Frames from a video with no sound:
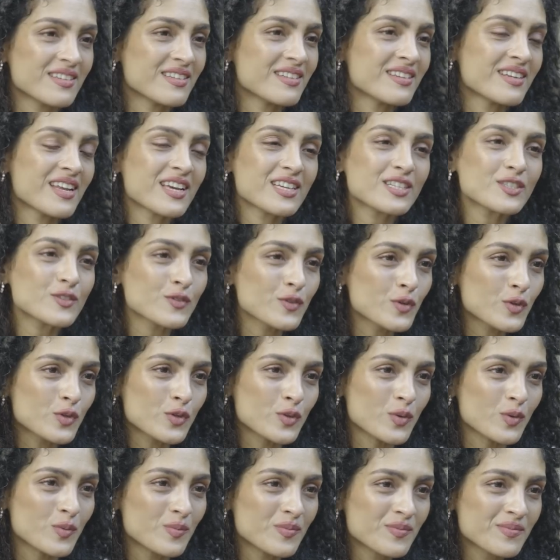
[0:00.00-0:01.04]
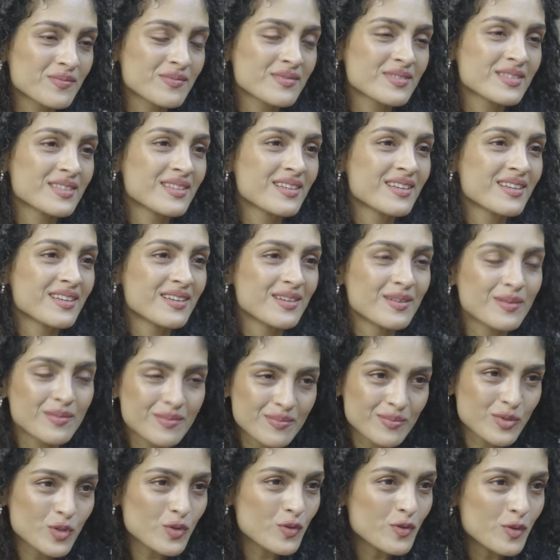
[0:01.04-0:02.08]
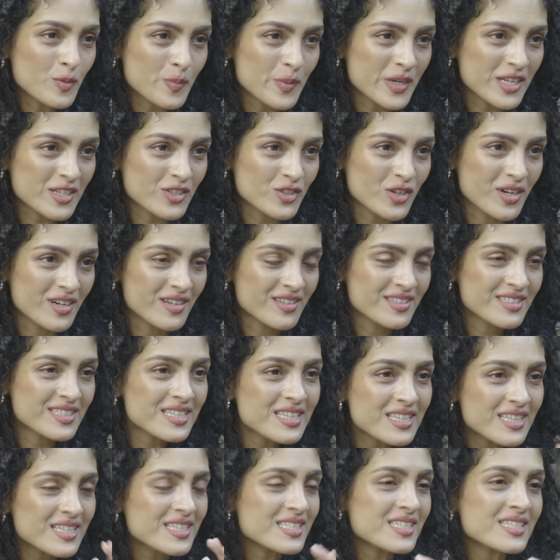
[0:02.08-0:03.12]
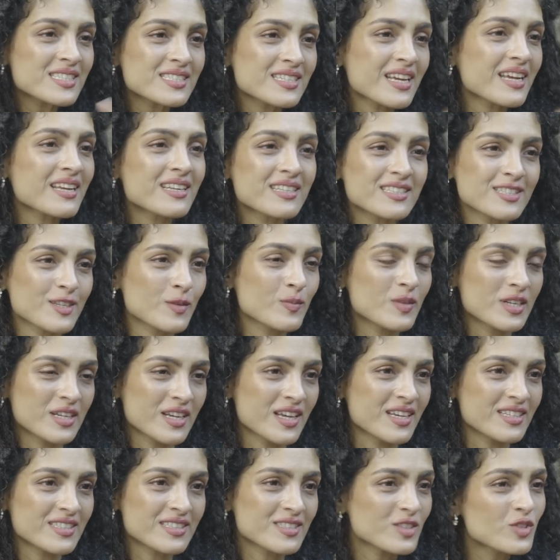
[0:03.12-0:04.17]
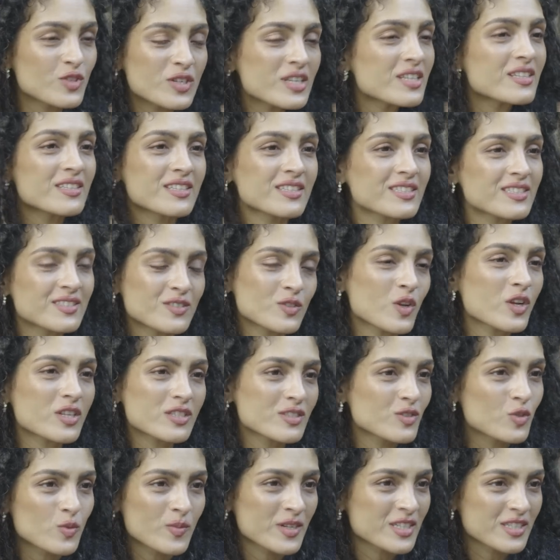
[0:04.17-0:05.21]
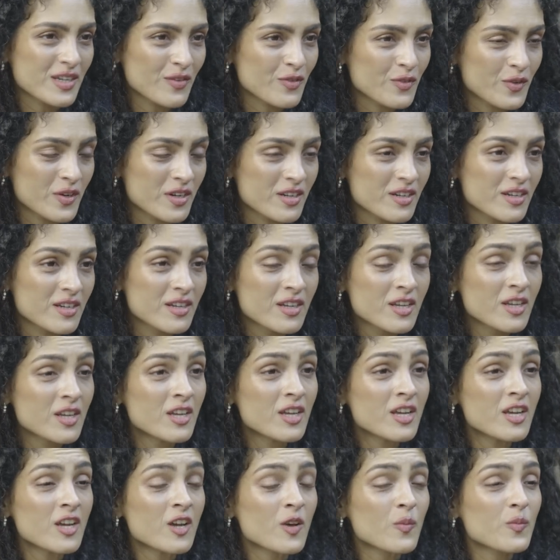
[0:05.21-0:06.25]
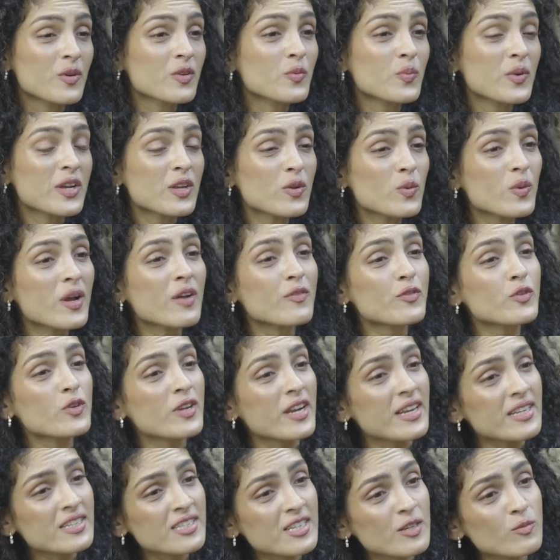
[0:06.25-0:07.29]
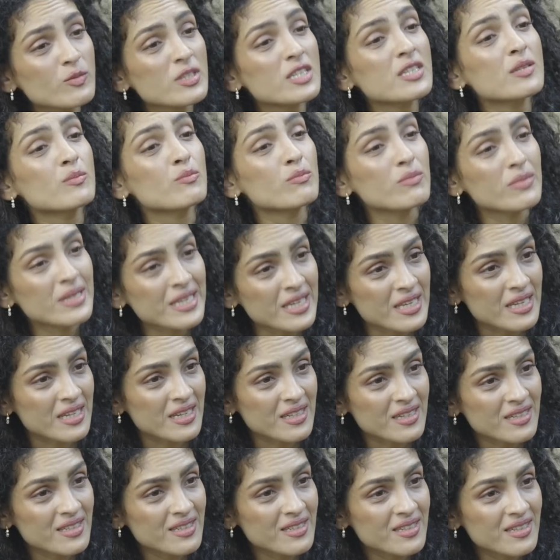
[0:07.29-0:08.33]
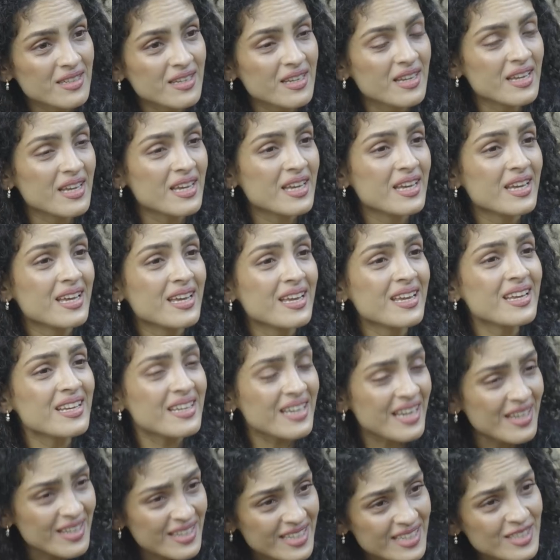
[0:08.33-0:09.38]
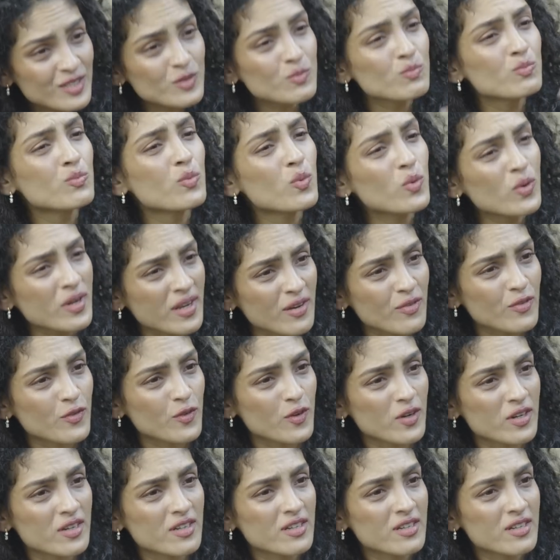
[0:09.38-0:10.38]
Nice photo. Beautiful picture. See, this is writing something nice. It's not so much effort. But when you have to write something mean, it's more effort.